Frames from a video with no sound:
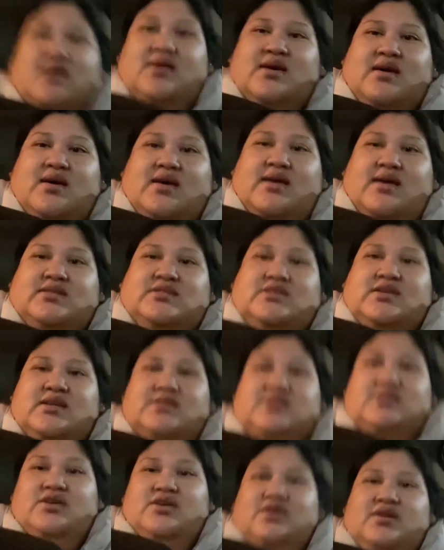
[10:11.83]
it's
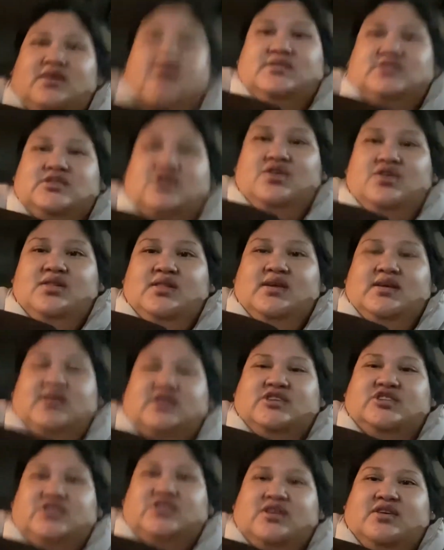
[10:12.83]
it's it's early
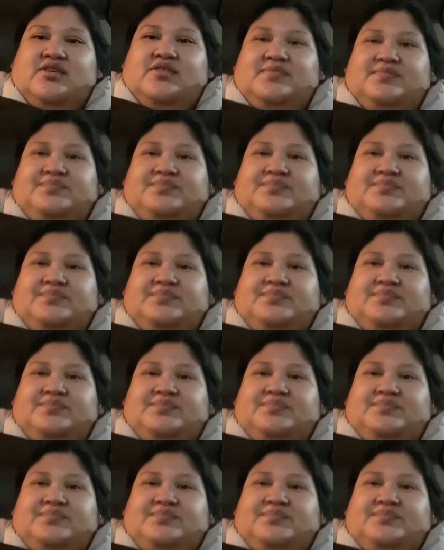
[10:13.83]
this year.